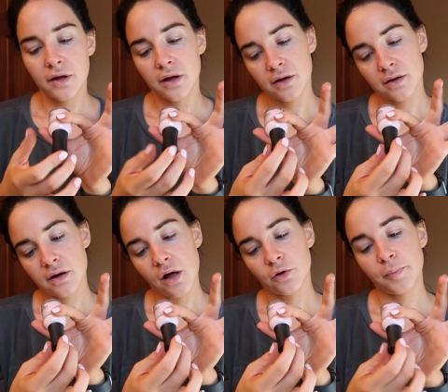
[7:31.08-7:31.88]
the
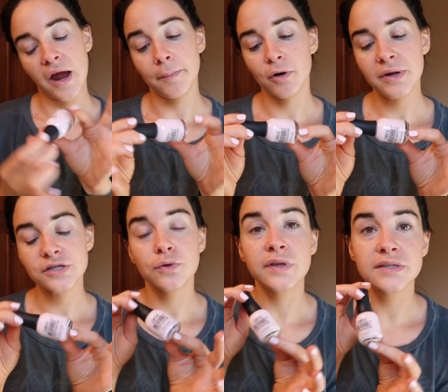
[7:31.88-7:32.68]
color pamper me
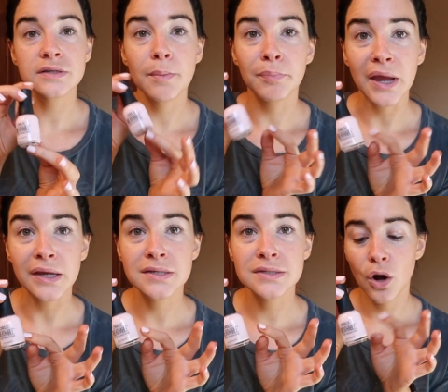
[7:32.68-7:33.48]
so this is a
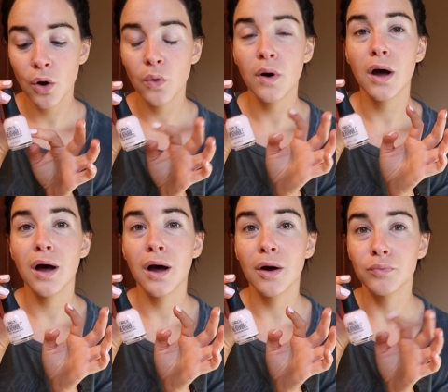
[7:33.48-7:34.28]
base coat
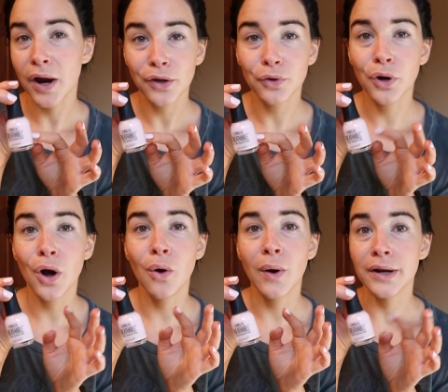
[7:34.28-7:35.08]
a regular
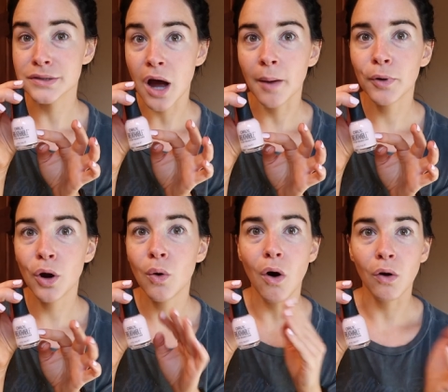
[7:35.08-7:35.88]
coat and a top
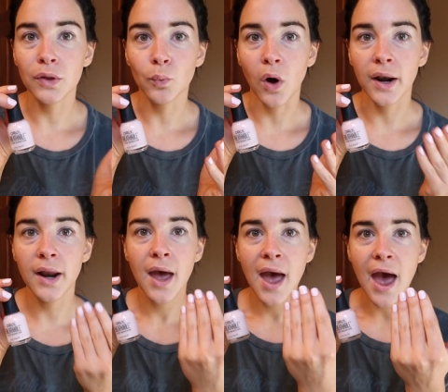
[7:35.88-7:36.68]
coat all in
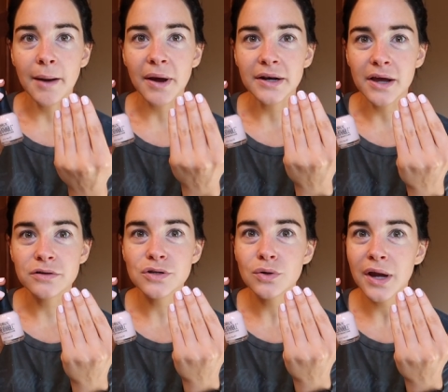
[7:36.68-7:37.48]
one and my
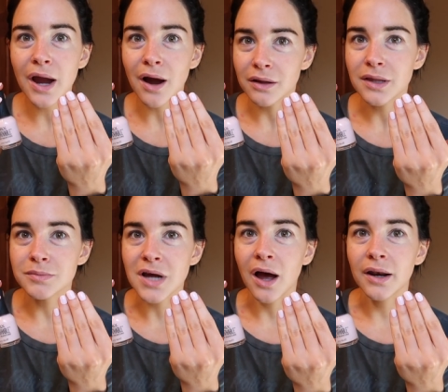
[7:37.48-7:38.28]
nails look like I got
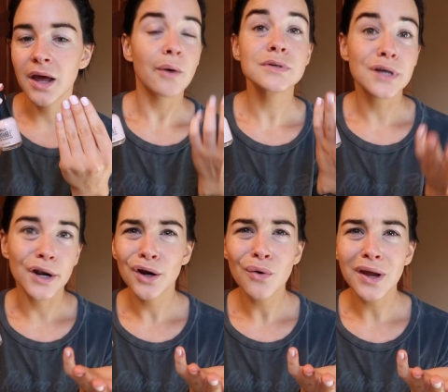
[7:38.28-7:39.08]
them done. I was
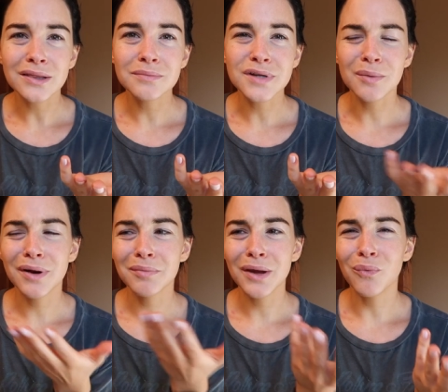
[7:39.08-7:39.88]
gonna go get them done
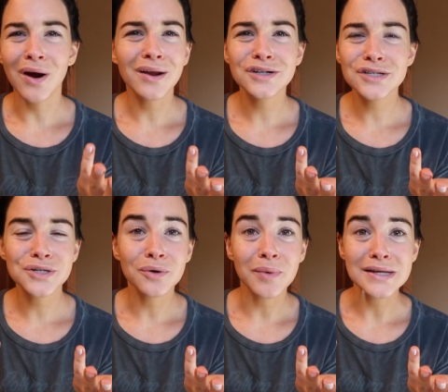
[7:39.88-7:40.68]
but I'm like why not just
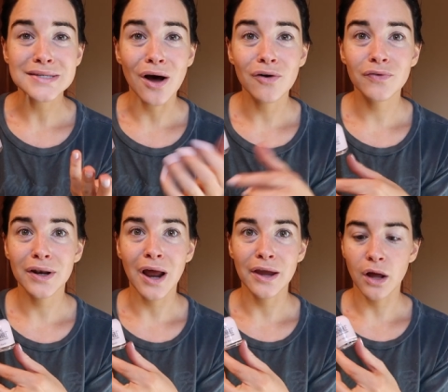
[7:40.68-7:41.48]
do it myself
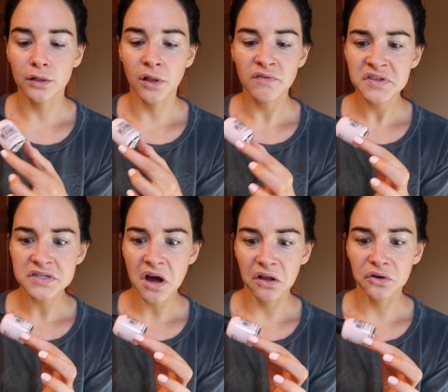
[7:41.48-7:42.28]
and I love
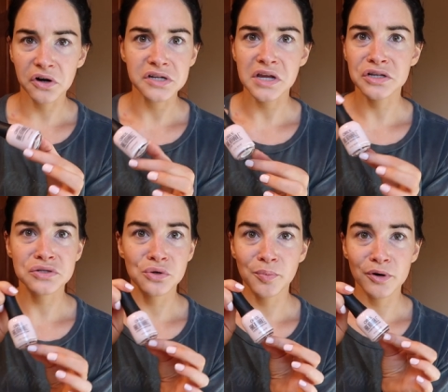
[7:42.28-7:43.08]
this color it's like
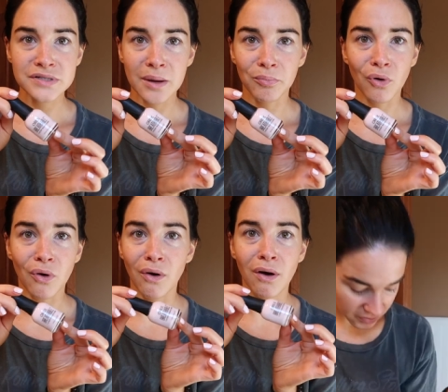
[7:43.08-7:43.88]
super
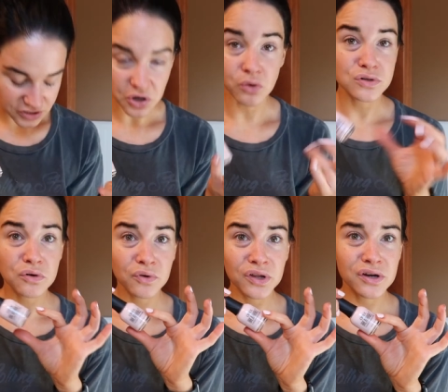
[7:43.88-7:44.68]
simple. My toes
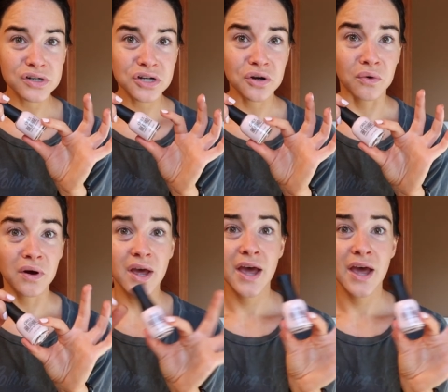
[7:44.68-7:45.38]
look really good too.